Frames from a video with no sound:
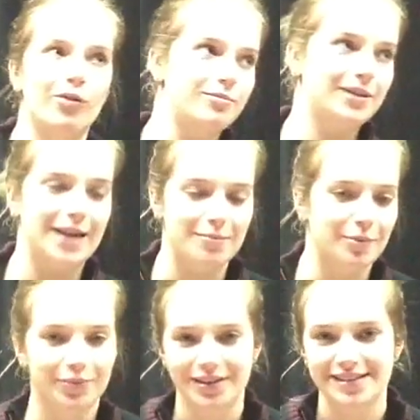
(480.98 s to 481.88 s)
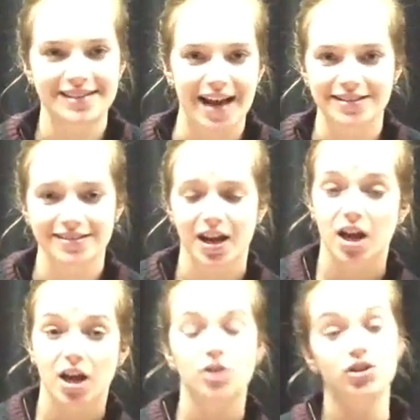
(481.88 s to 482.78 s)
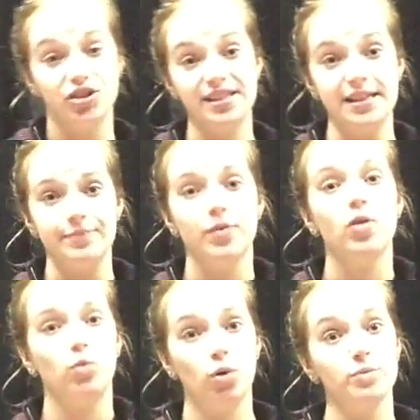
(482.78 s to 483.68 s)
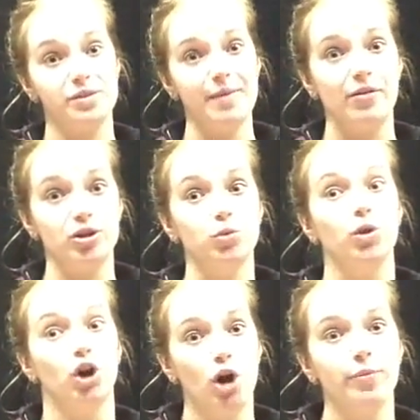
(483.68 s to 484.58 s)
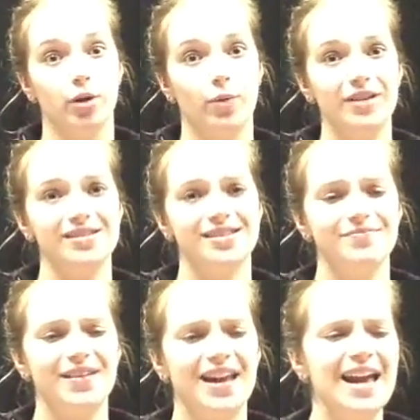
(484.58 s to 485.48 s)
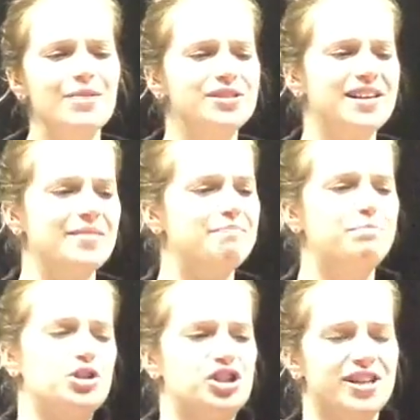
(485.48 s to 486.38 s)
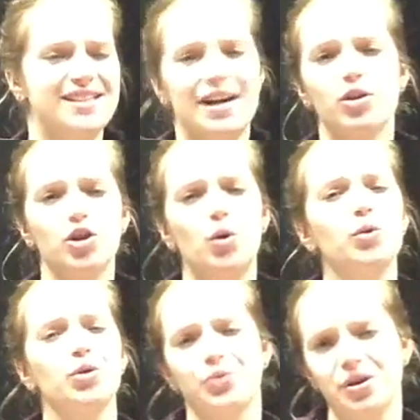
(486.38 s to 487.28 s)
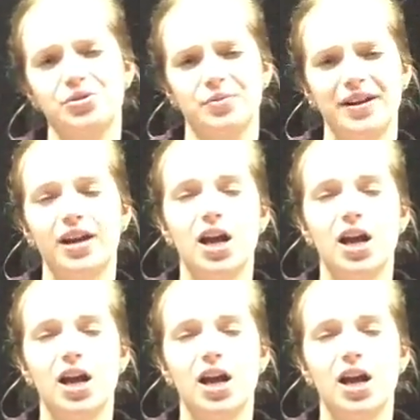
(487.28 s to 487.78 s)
I became a princess. You see, I was married to a commoner once. He was a butcher down at the corner grocery.